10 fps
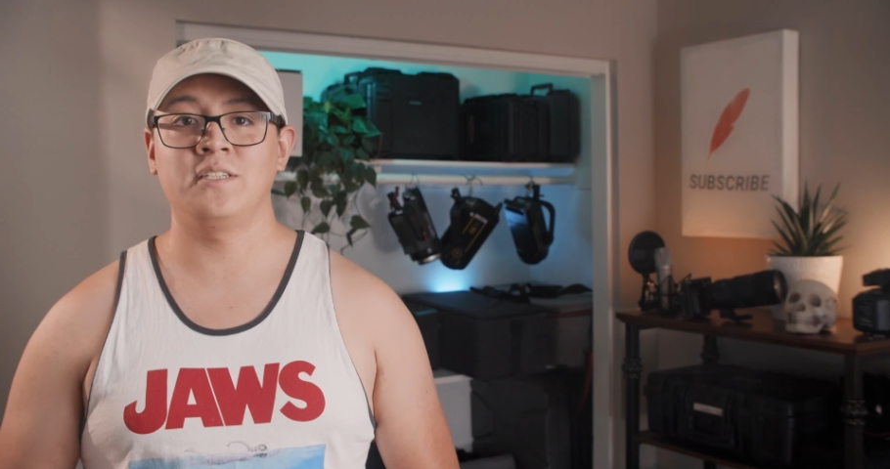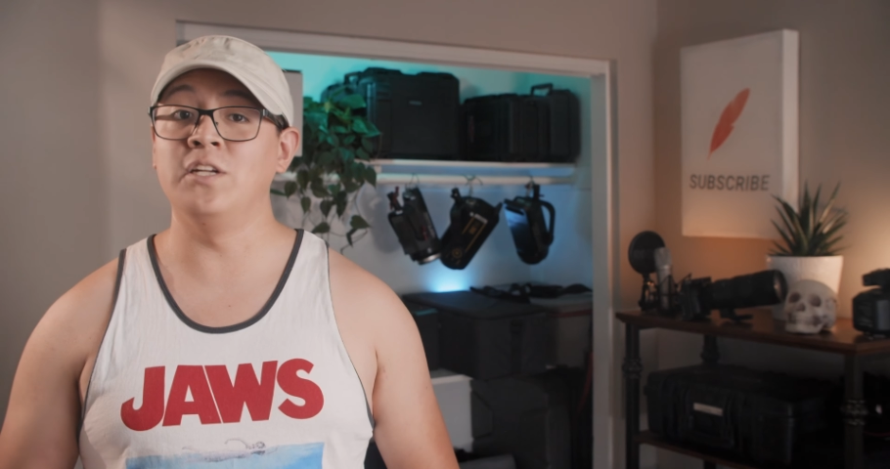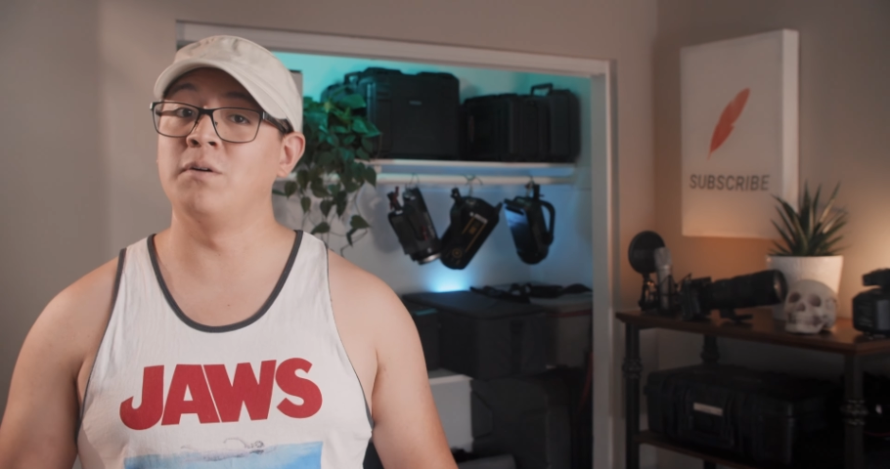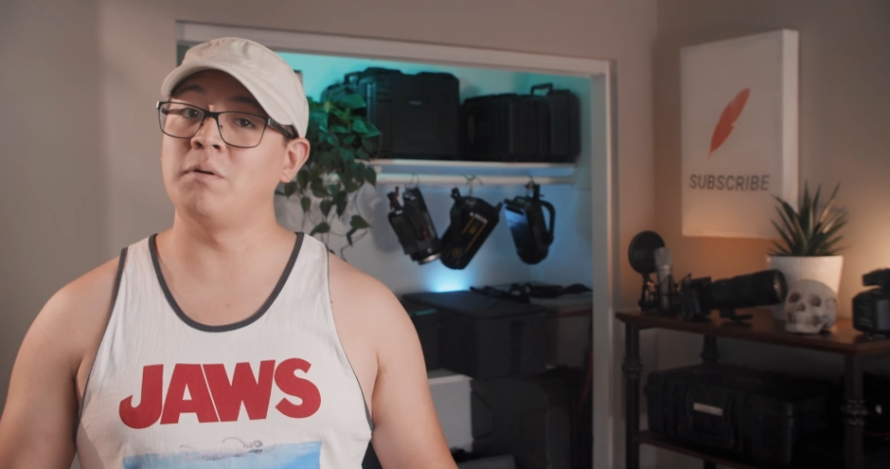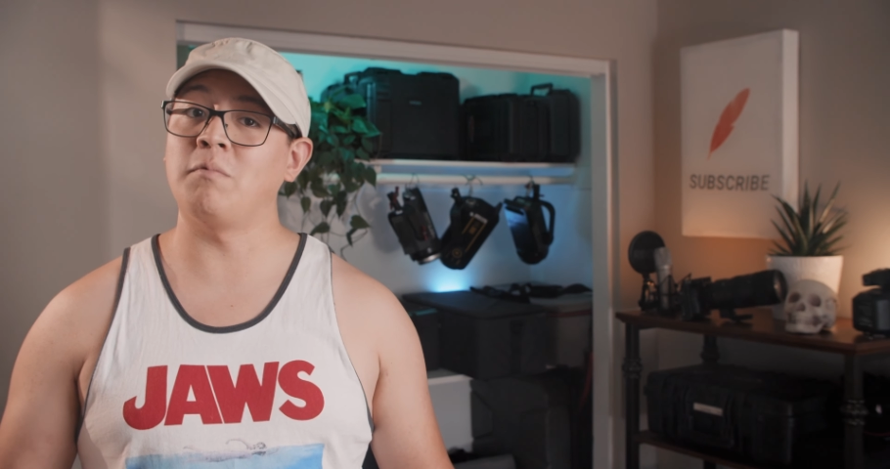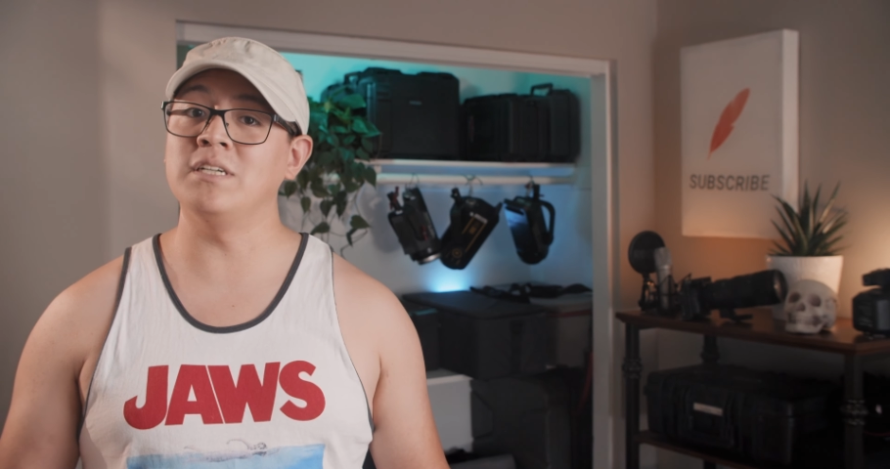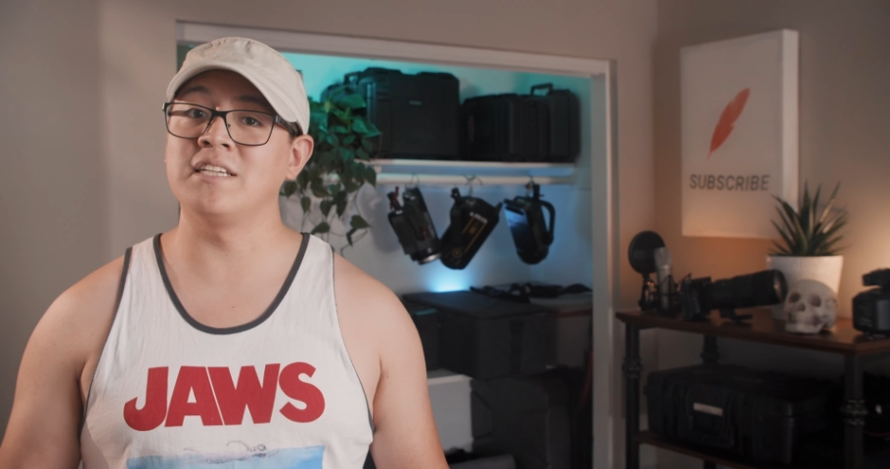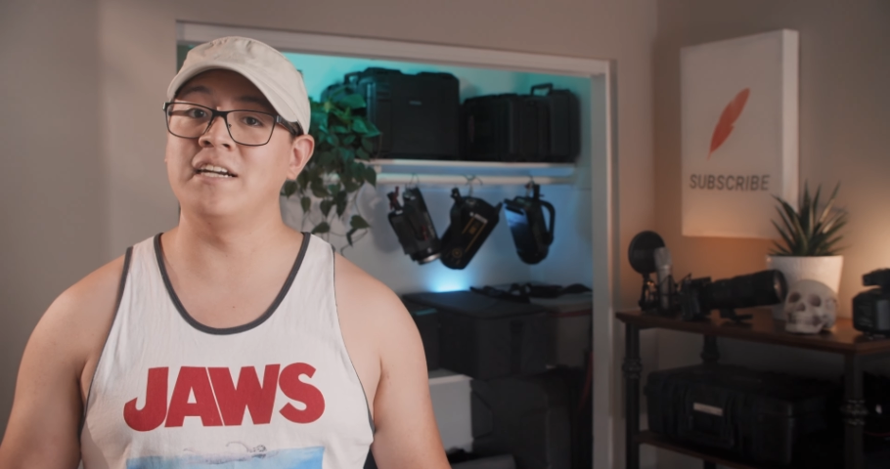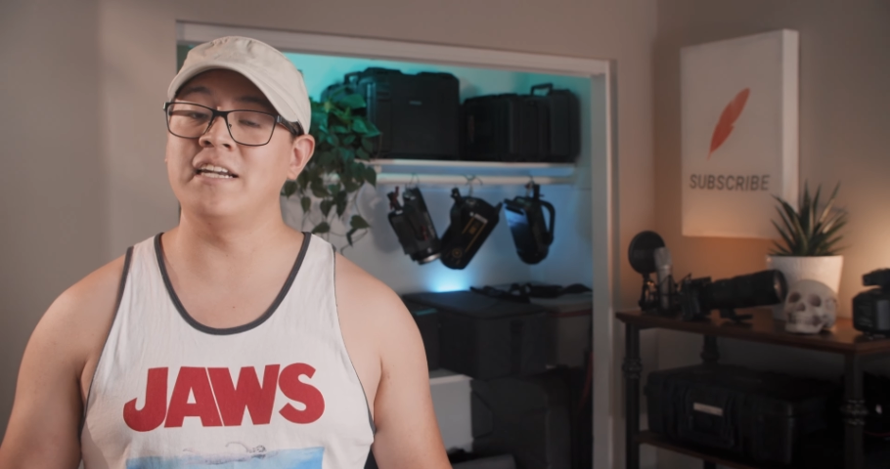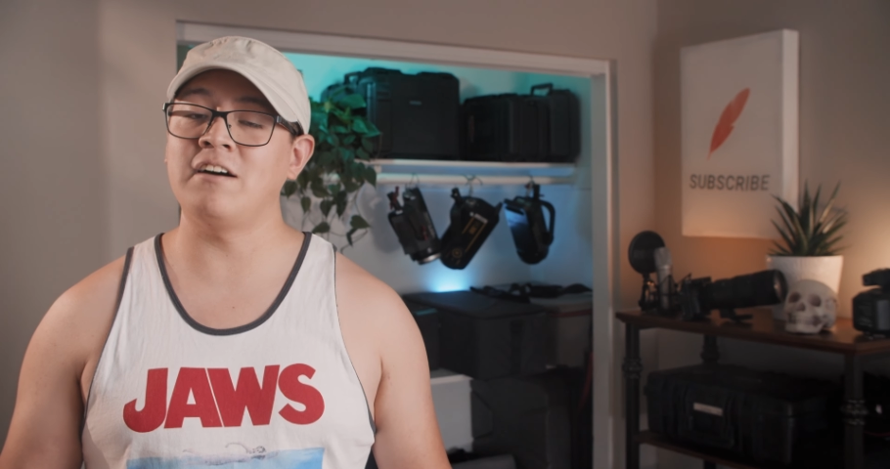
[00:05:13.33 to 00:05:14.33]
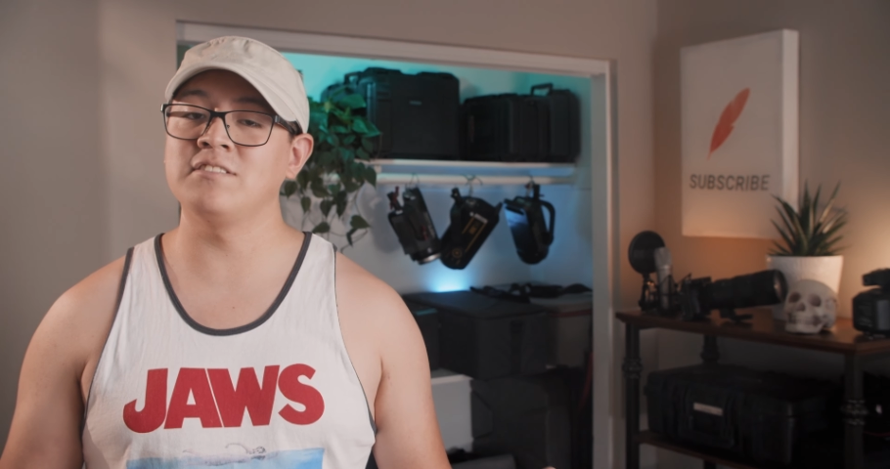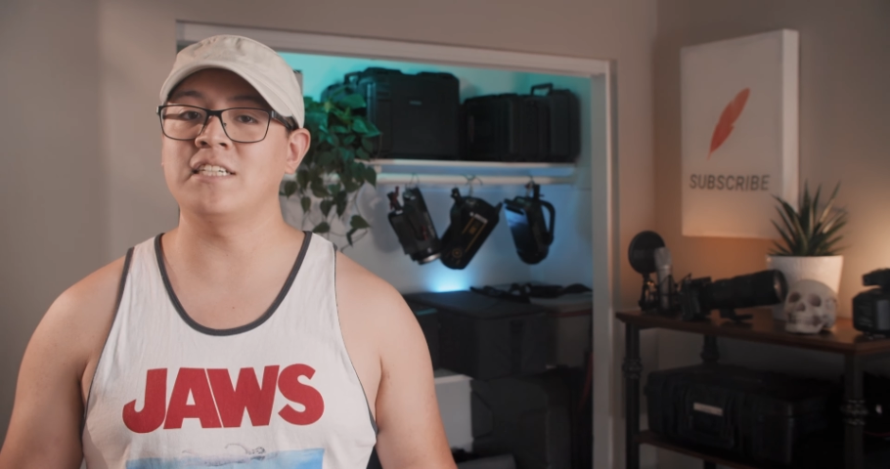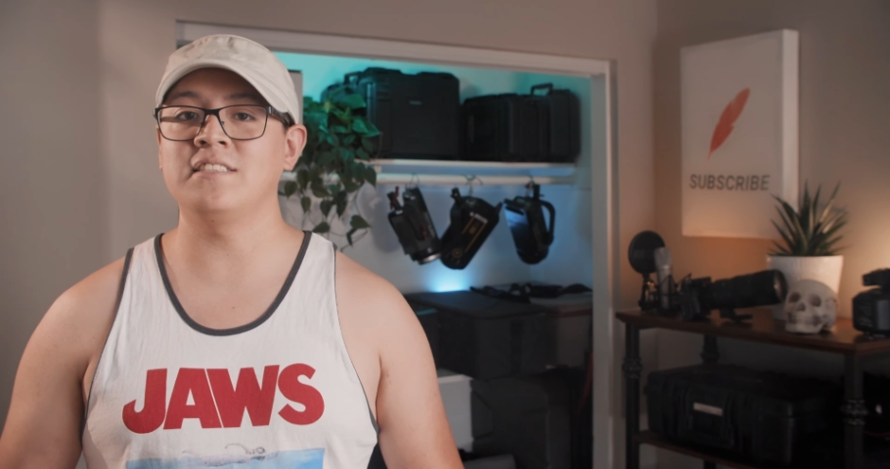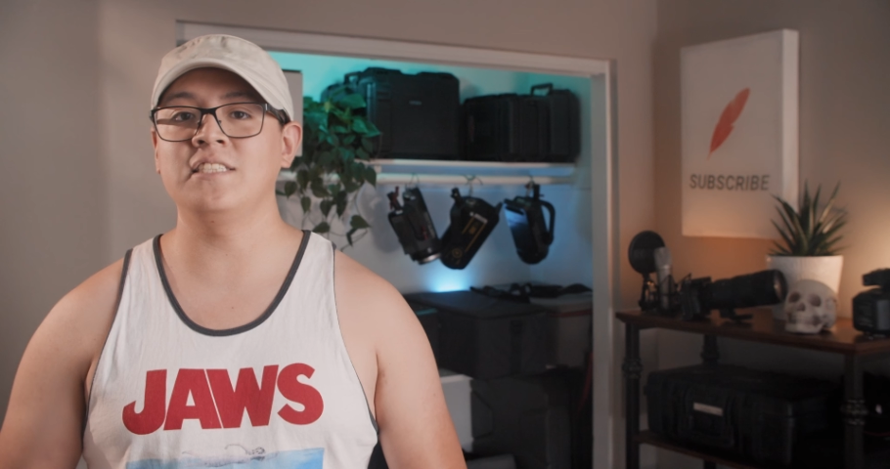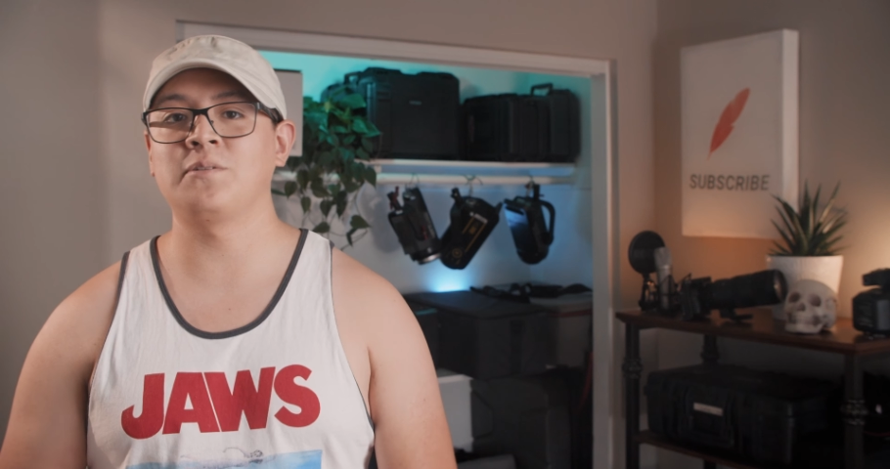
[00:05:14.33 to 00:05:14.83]
You know what wasn't
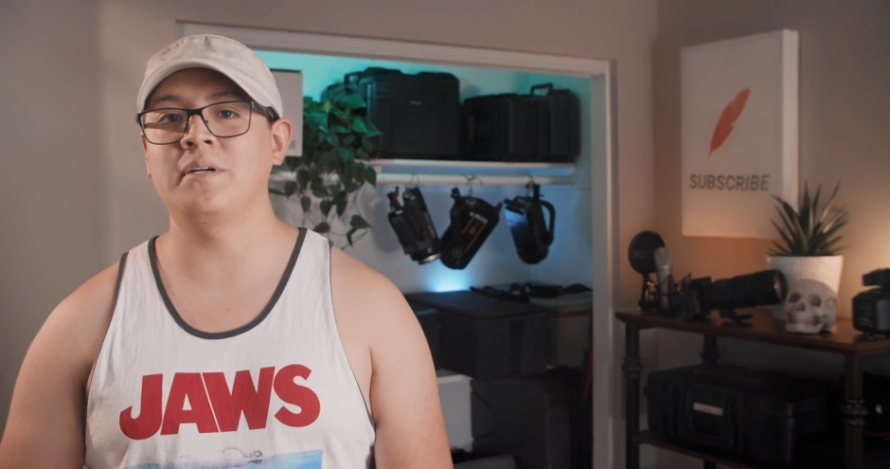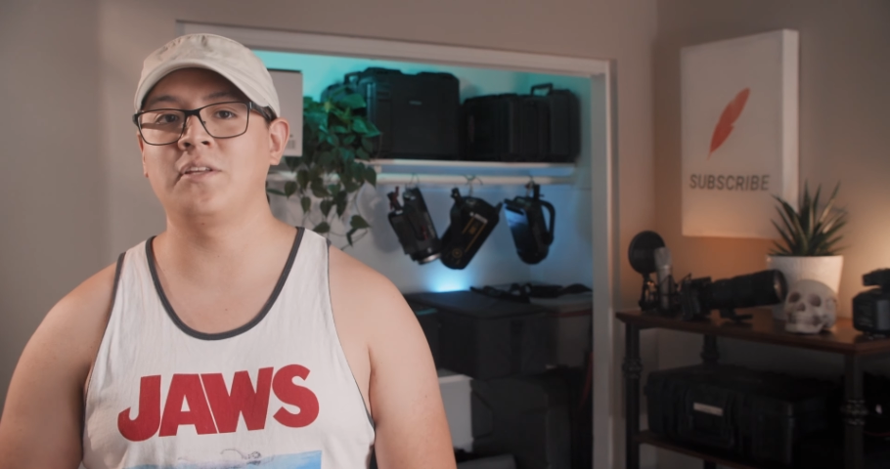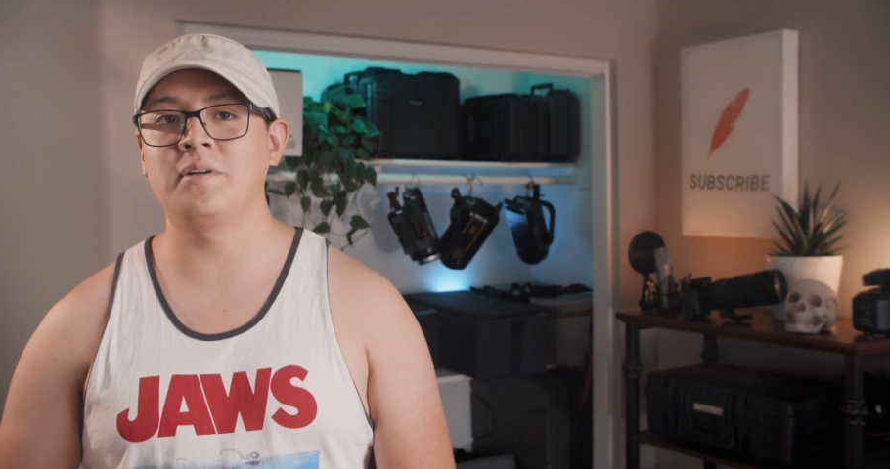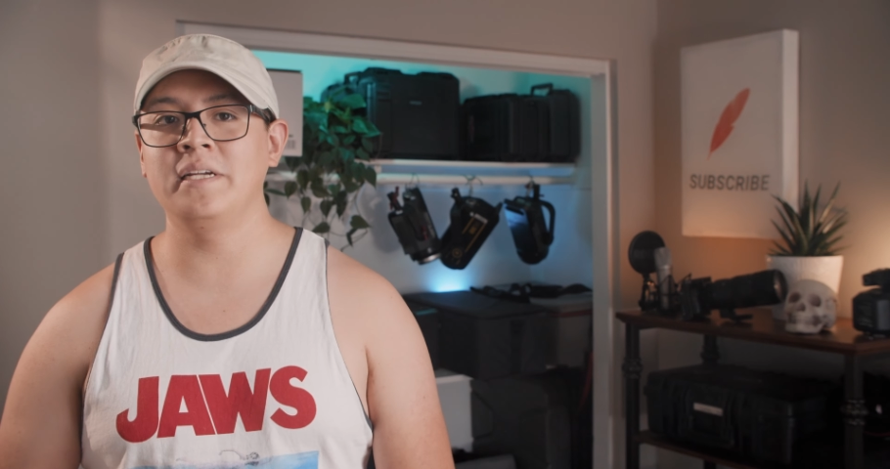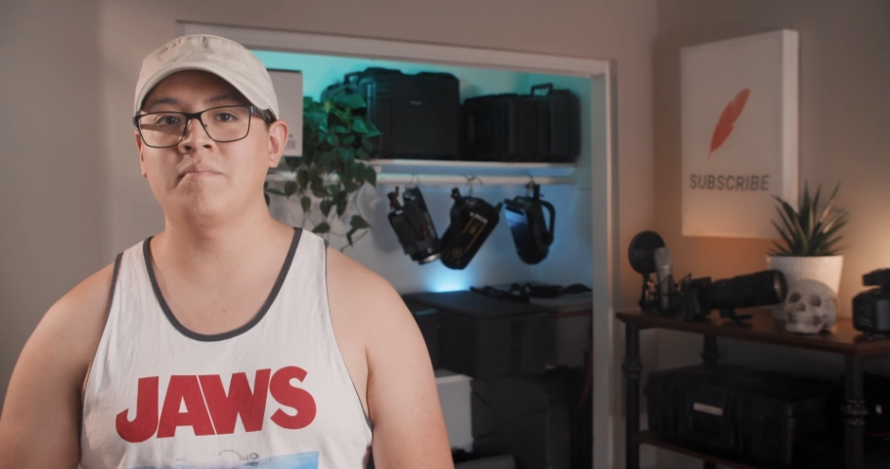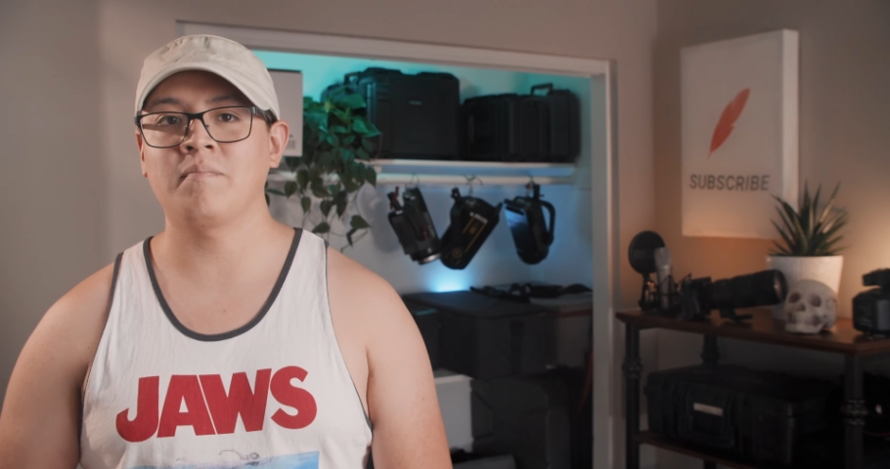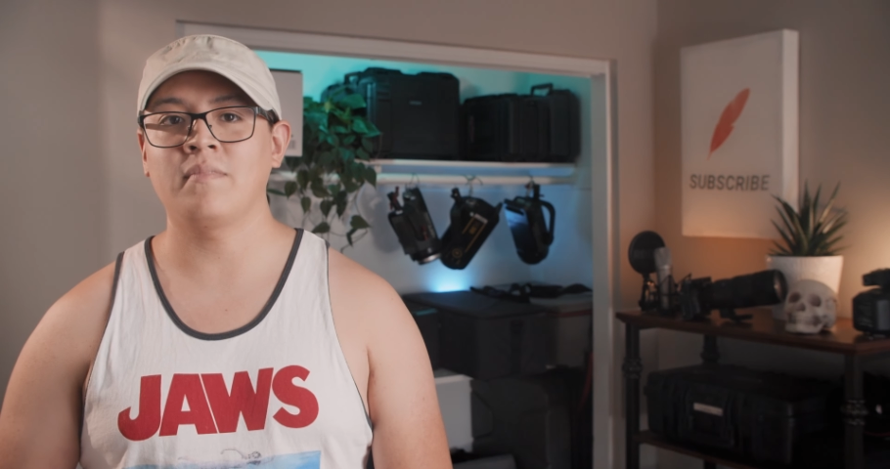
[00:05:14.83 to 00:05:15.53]
announced at D23?